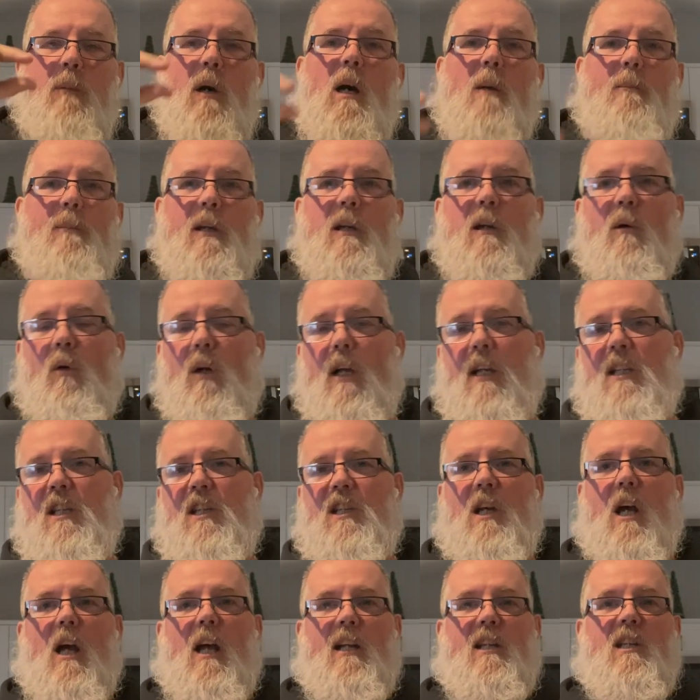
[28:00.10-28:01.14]
up. And
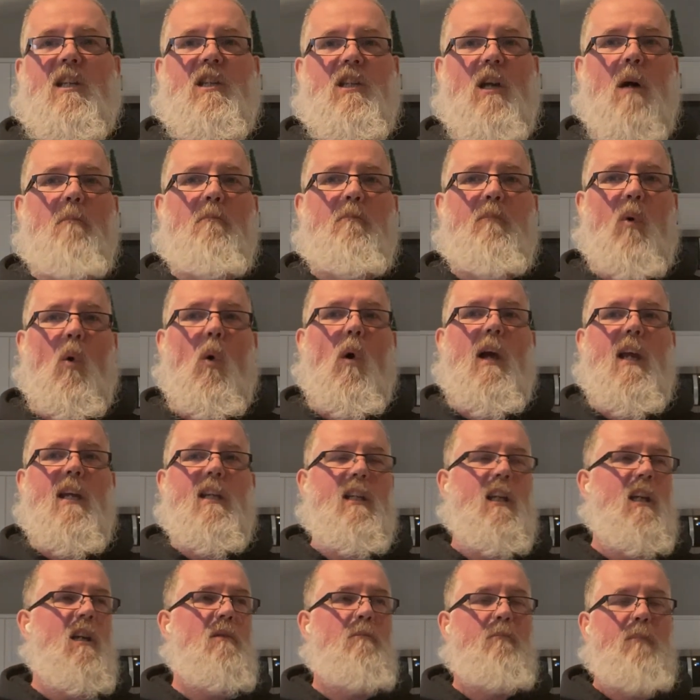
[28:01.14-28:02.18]
at some
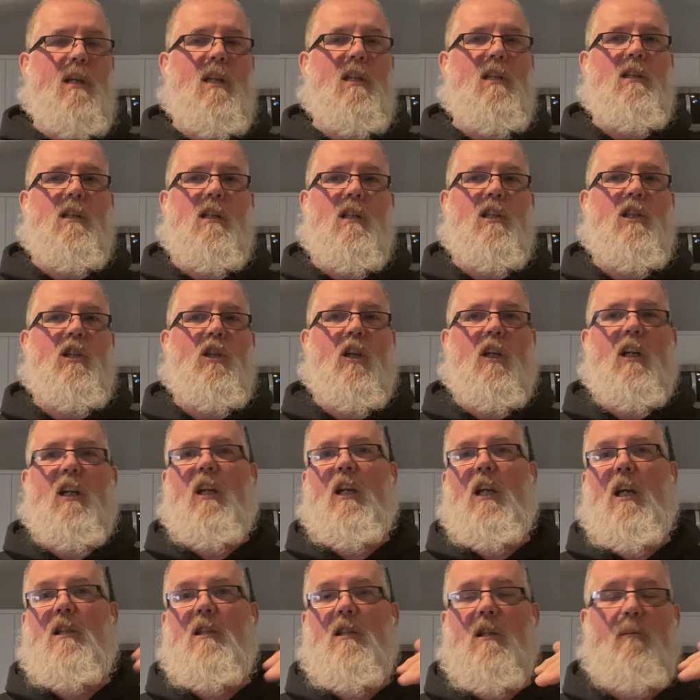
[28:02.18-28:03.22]
point in business, you're going to
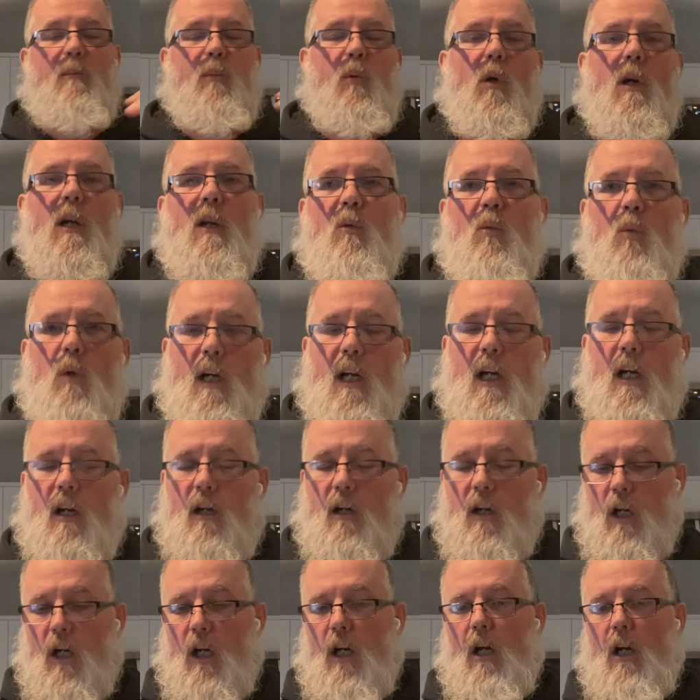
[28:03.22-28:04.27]
get to the point
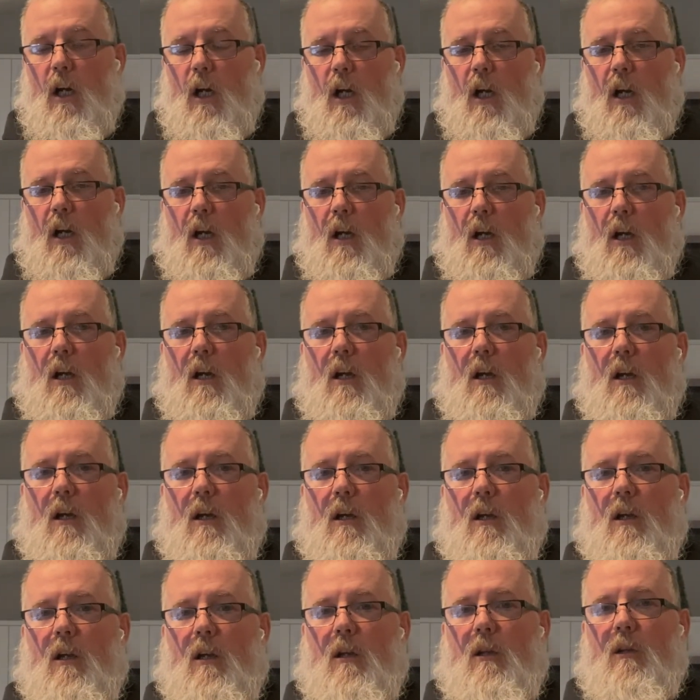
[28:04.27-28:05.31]
where
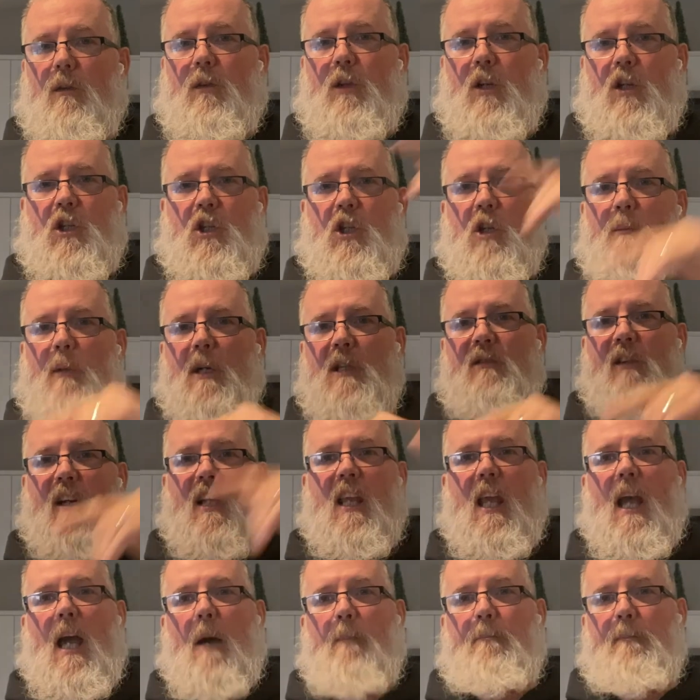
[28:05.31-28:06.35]
there's too much of a
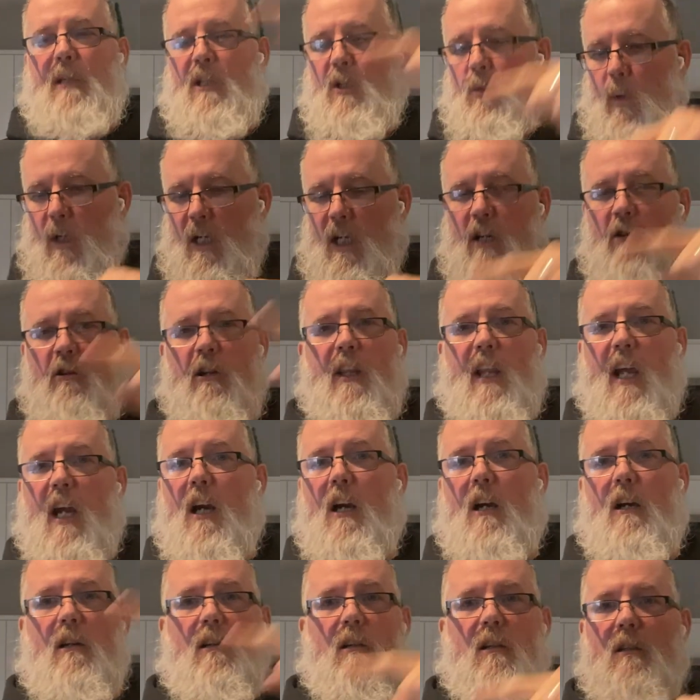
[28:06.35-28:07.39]
gap between here and
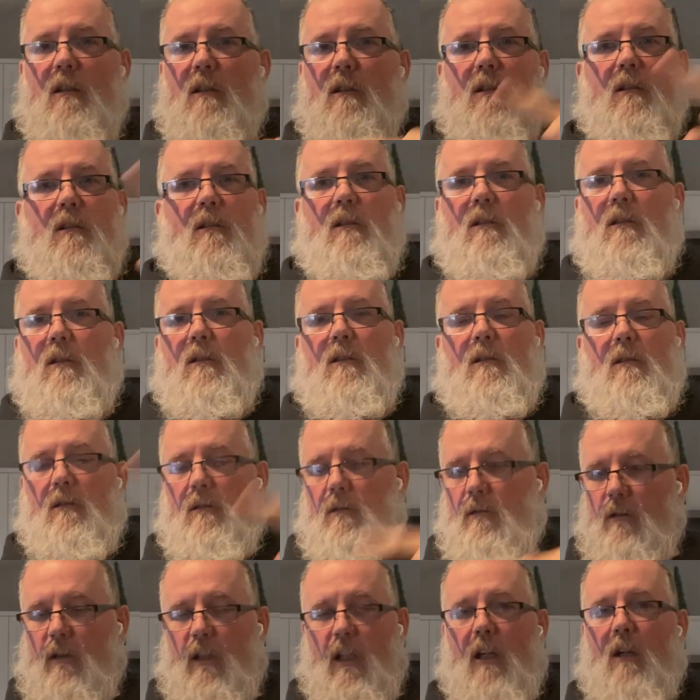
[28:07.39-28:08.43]
there.
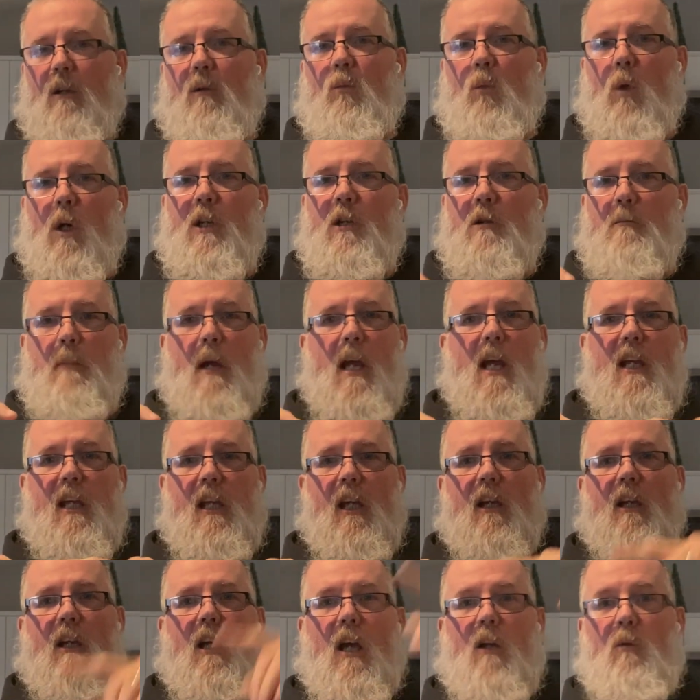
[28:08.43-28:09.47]
What you're
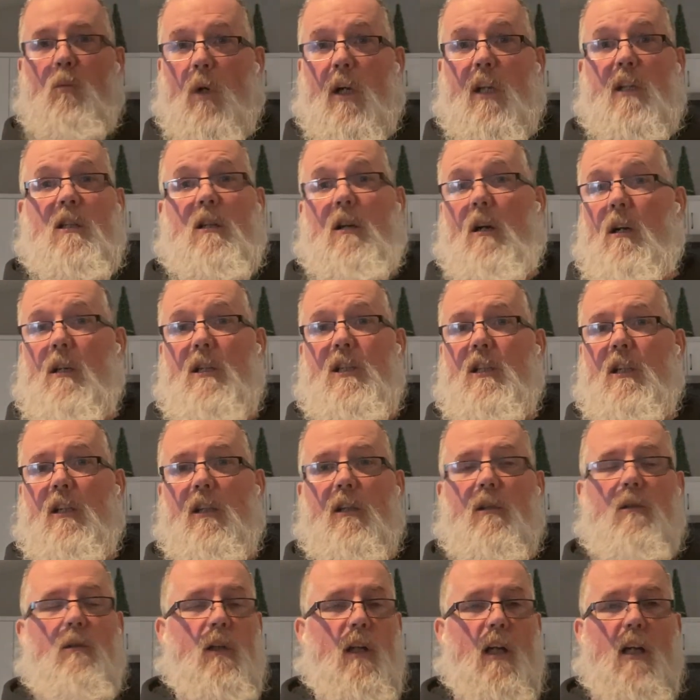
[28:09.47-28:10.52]
making and what it's costing
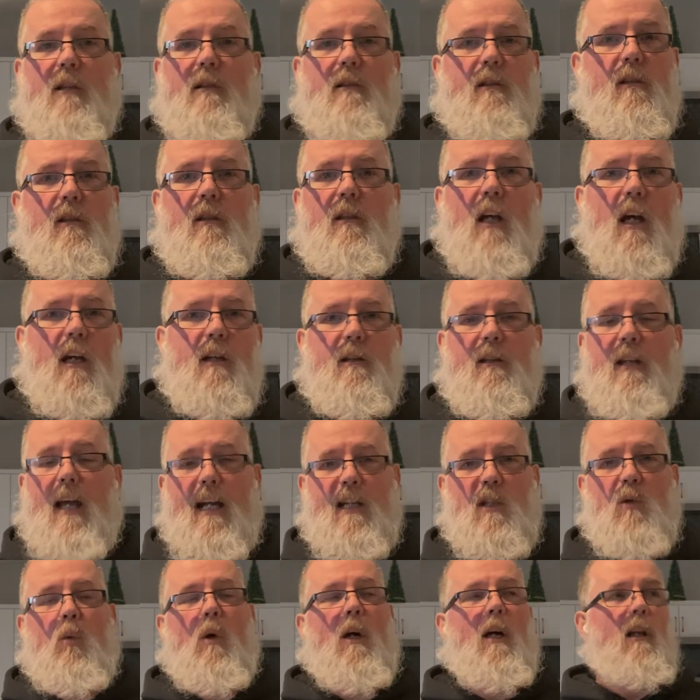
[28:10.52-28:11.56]
you. And
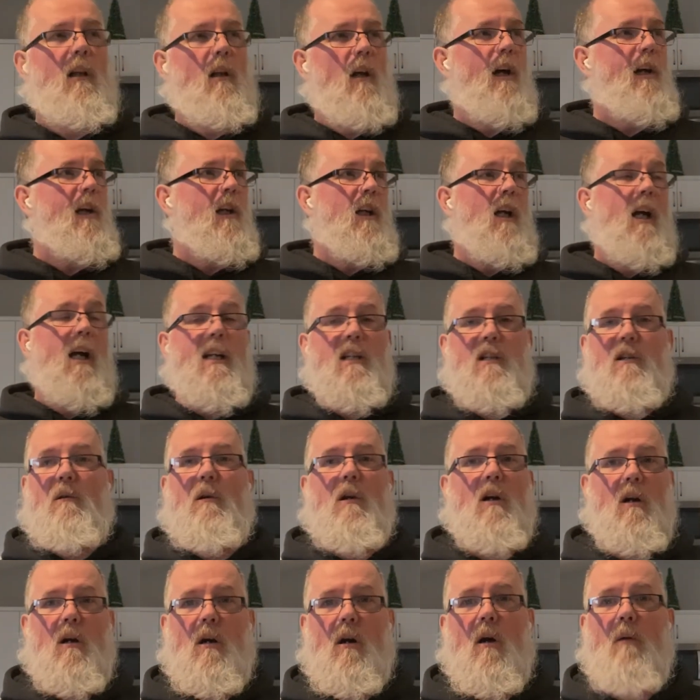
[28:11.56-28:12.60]
that's why a lot of guys
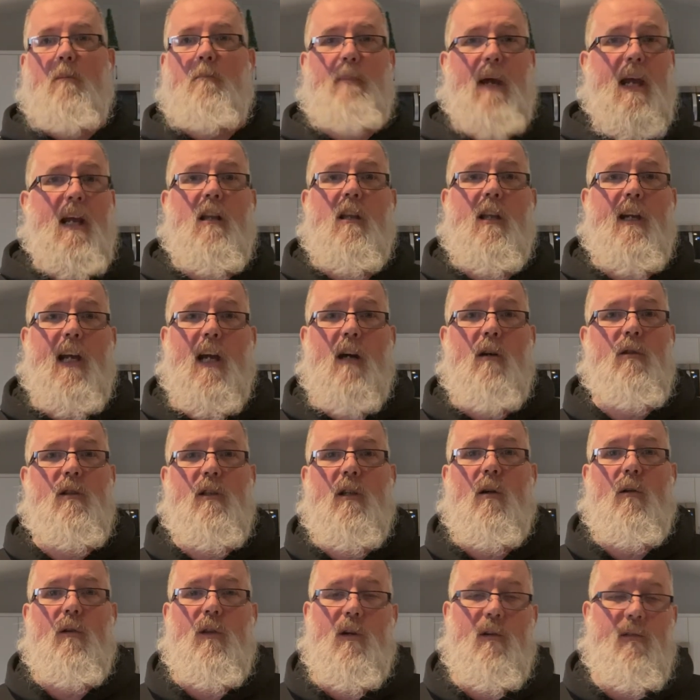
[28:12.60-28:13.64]
are bailing out,
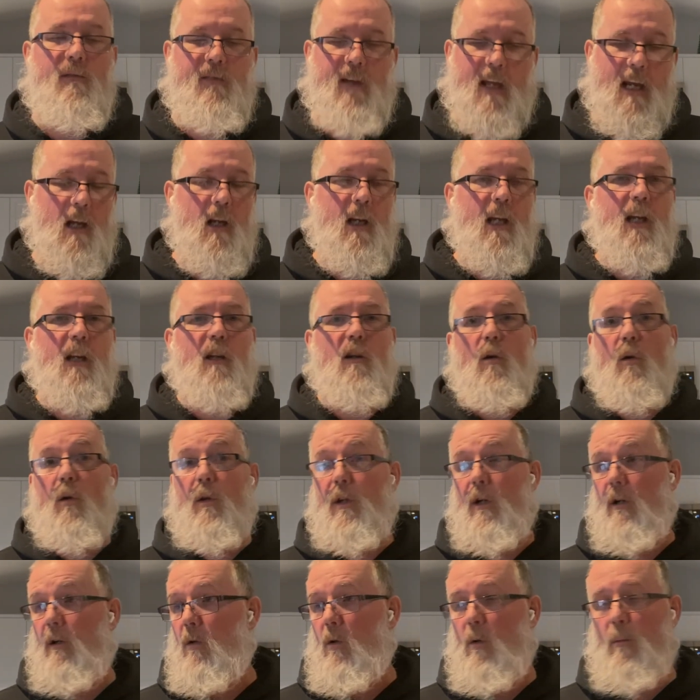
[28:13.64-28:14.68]
or they're failing, or
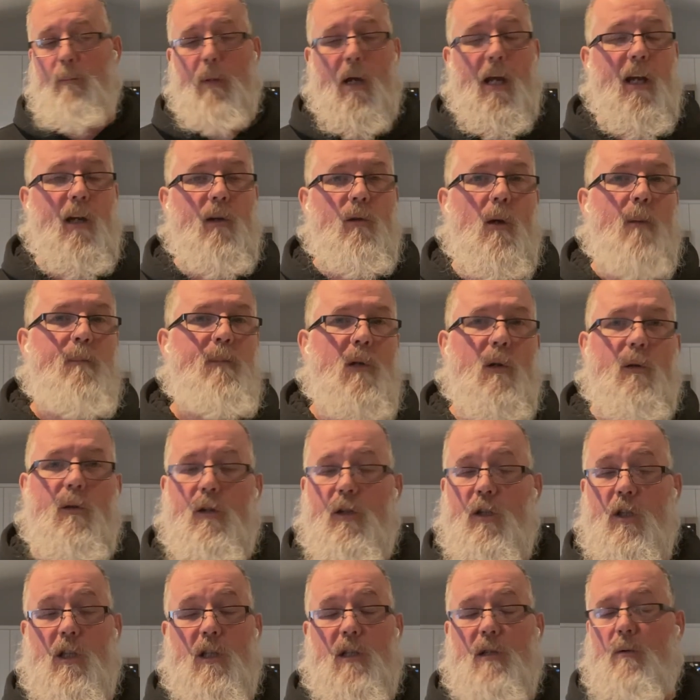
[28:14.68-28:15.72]
they're going bankrupt, or they're
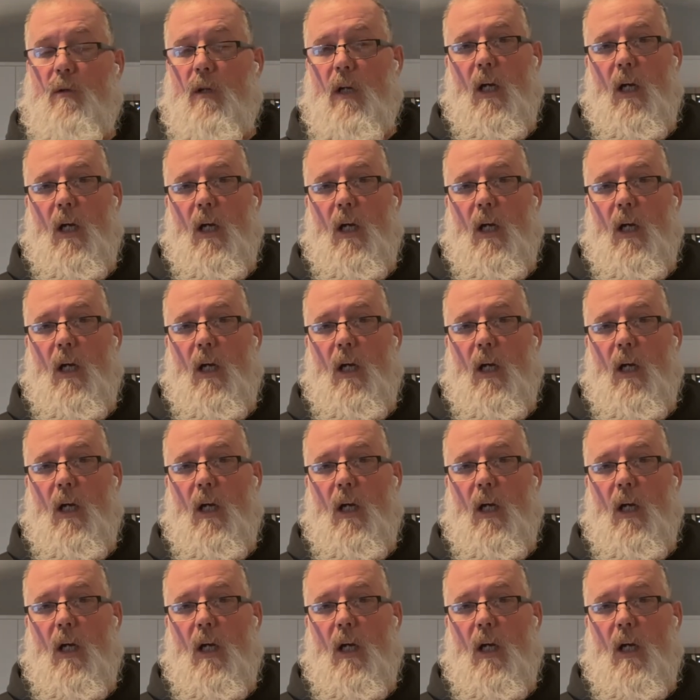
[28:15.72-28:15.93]
just